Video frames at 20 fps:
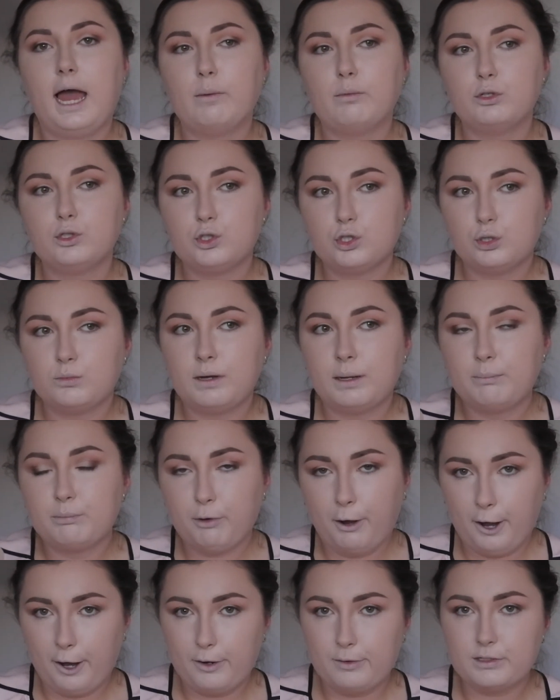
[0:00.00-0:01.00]
I would do my
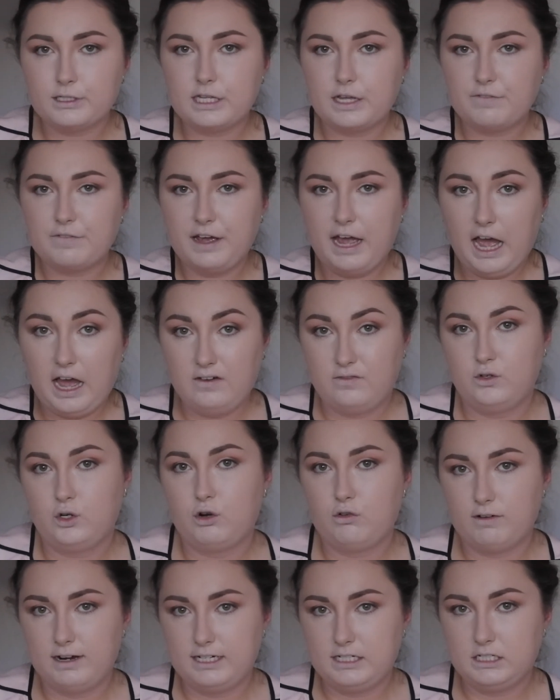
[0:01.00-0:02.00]
brows if I haven't
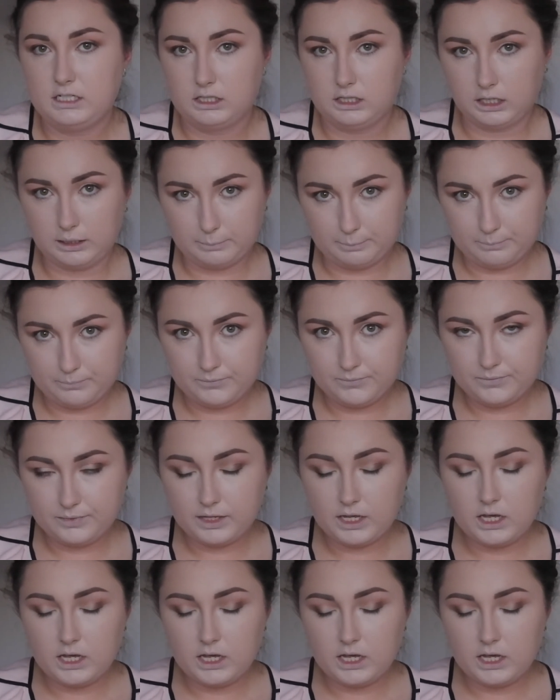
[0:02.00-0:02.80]
already done them,